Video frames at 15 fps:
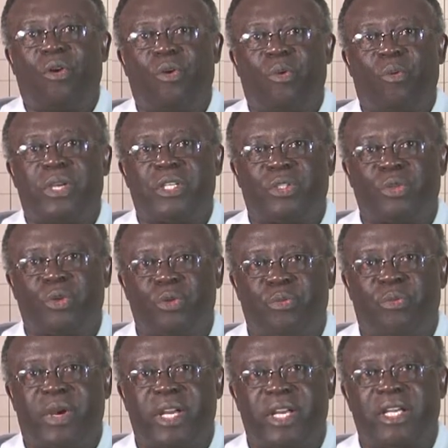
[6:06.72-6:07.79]
we should
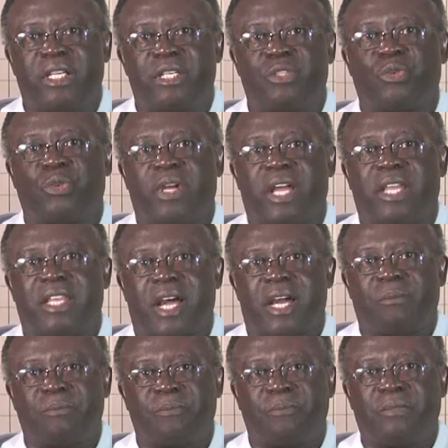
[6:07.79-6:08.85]
bring
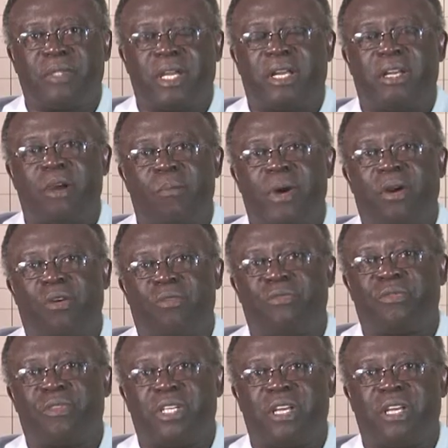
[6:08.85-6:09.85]
together a number of